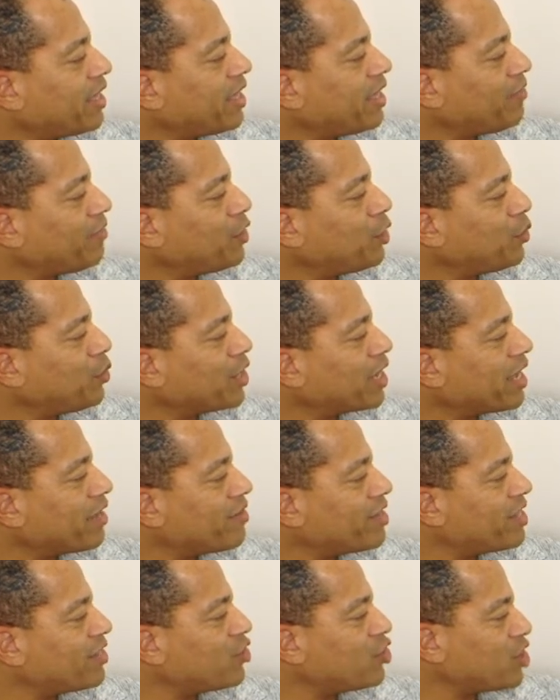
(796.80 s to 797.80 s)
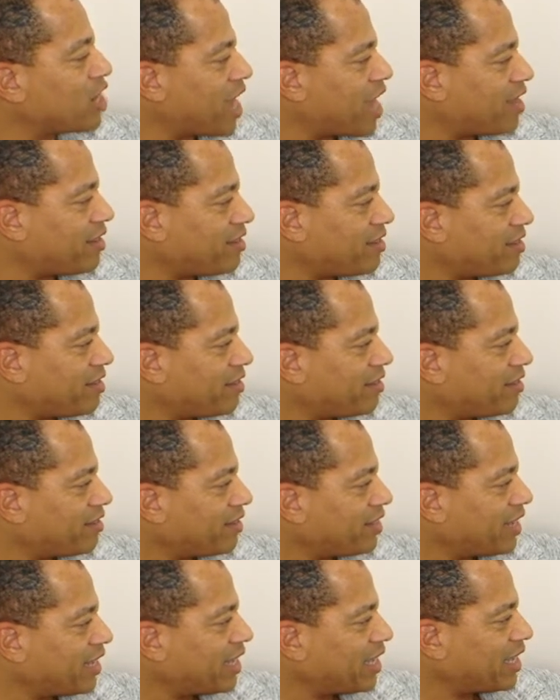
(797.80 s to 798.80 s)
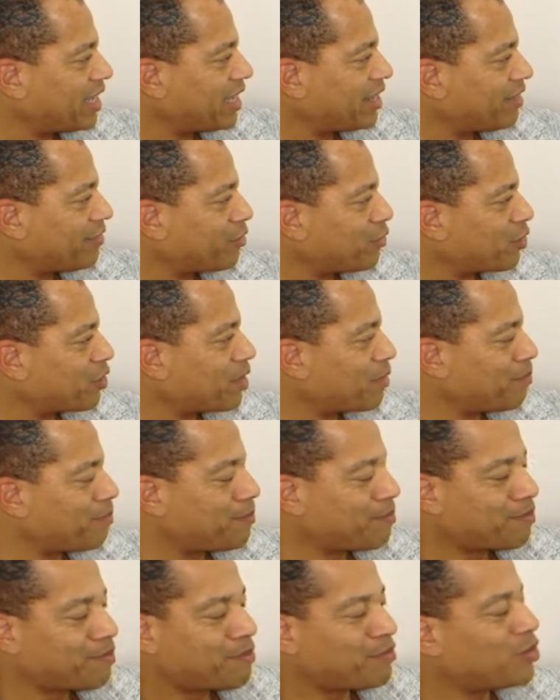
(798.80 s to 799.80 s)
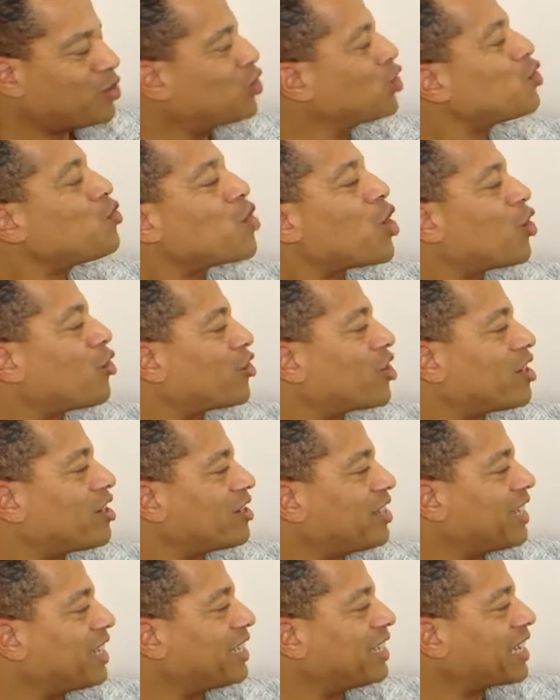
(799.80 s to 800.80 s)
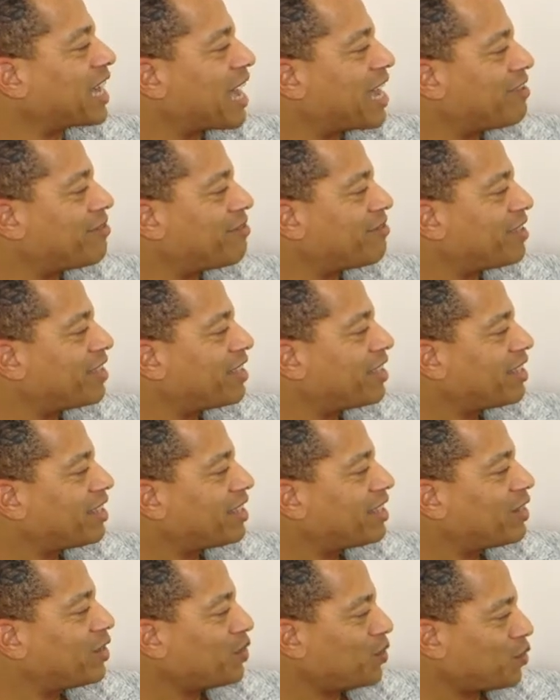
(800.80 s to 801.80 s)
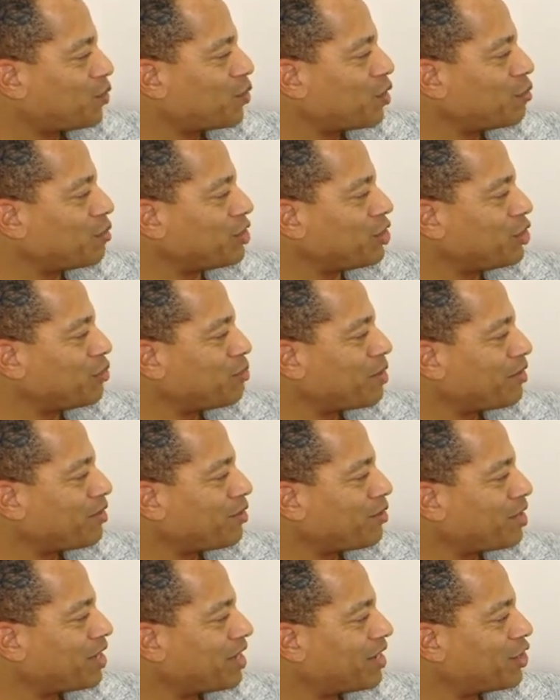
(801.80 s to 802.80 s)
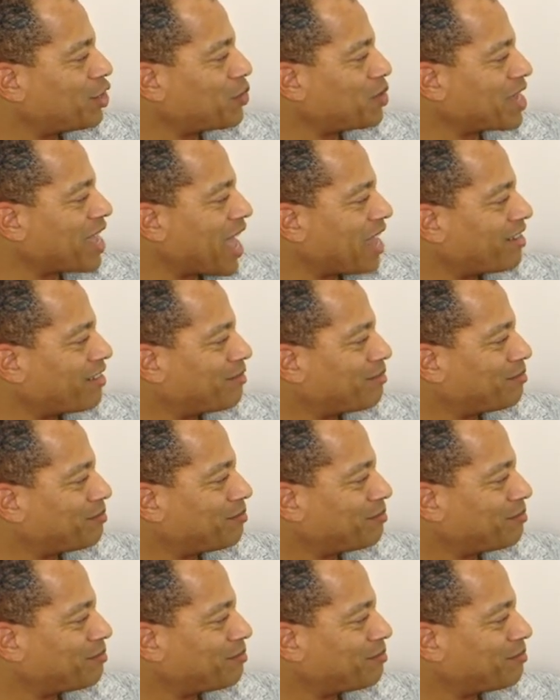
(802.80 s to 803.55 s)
If you were given the chance for a do-over in life, what would you do again?